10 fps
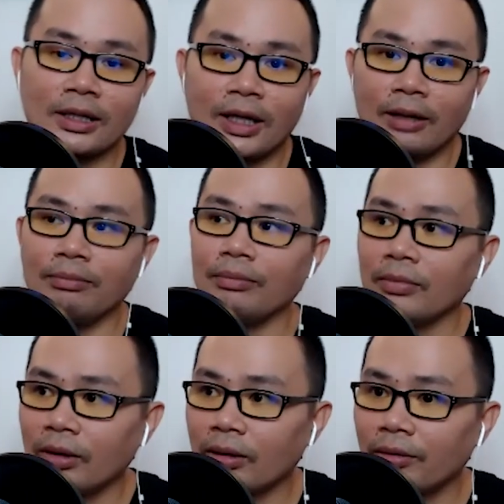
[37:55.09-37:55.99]
time,
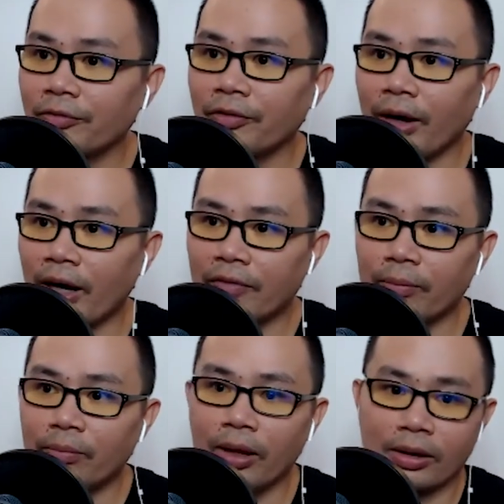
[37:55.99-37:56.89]
forever
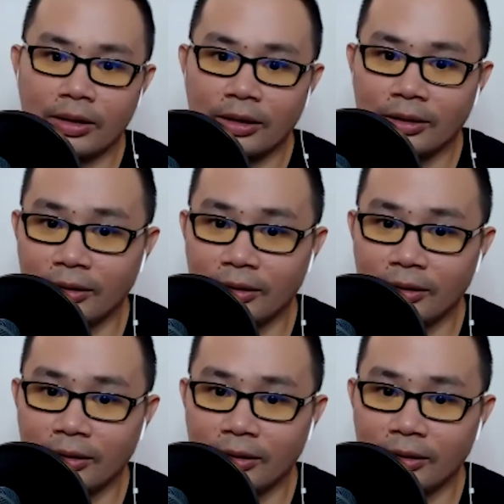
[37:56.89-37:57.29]
block.